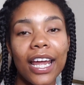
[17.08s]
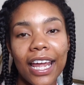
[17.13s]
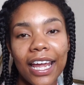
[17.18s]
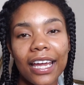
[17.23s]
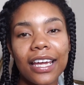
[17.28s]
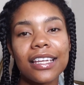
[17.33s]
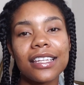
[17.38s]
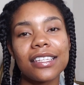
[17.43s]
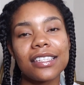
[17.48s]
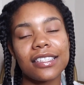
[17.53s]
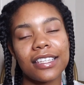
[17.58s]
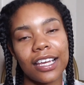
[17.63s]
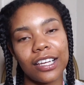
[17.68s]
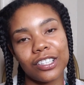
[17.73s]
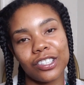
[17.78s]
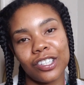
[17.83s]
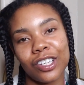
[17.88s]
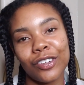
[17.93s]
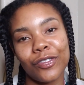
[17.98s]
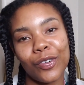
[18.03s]
and
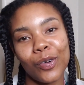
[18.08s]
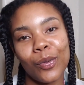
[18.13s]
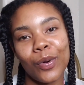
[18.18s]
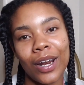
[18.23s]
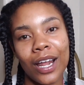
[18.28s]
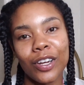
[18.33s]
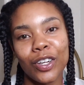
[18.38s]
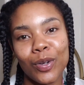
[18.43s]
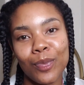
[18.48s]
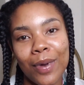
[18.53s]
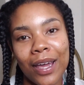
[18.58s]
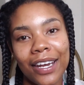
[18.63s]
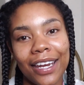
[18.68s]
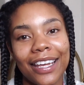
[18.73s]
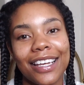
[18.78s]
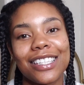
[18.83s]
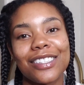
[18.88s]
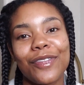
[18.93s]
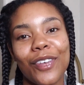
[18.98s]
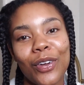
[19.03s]
sectioned for when I do my
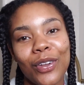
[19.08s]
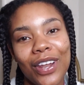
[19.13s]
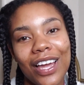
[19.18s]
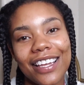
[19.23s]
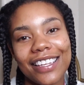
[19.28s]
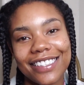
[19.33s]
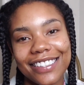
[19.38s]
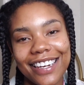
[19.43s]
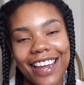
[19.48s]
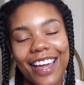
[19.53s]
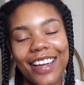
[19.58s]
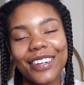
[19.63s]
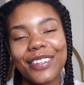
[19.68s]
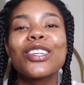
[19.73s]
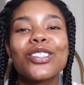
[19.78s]
next faux lock style.